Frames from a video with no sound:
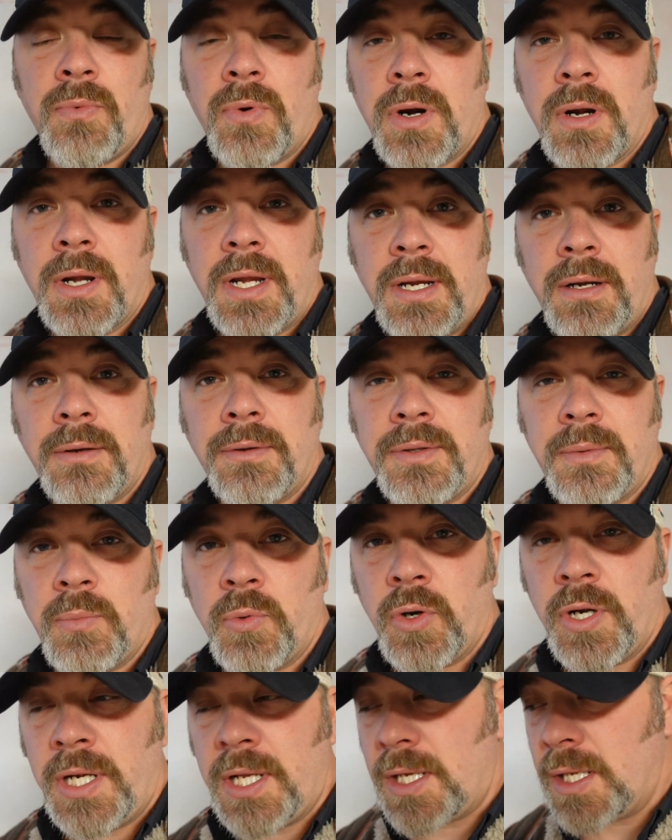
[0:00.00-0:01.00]
work here at the
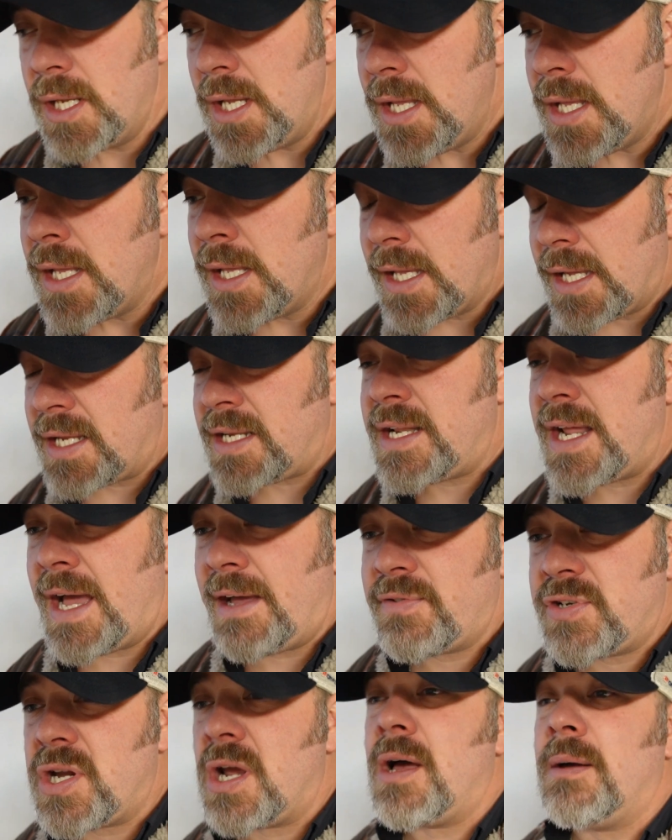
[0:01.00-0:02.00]
marina and
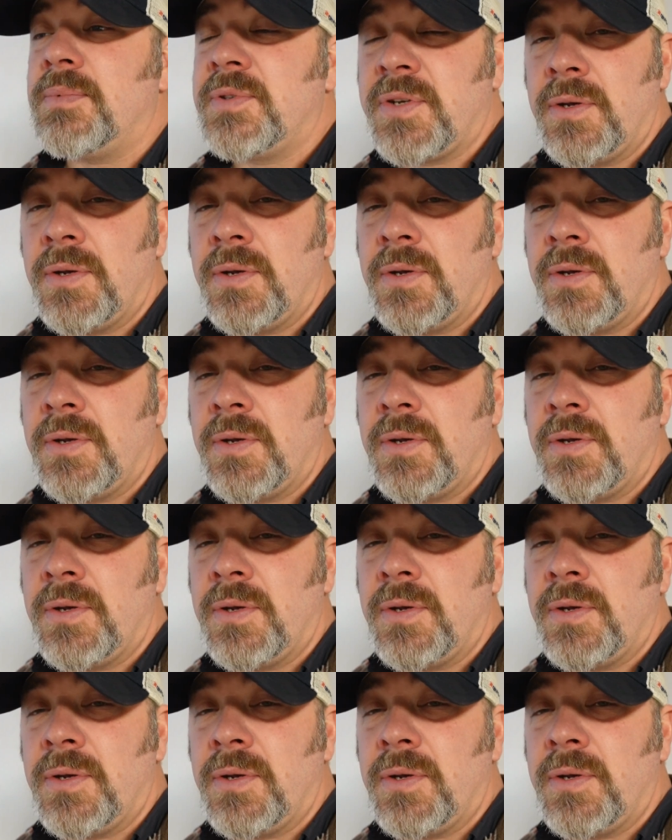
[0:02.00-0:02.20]
dive shop.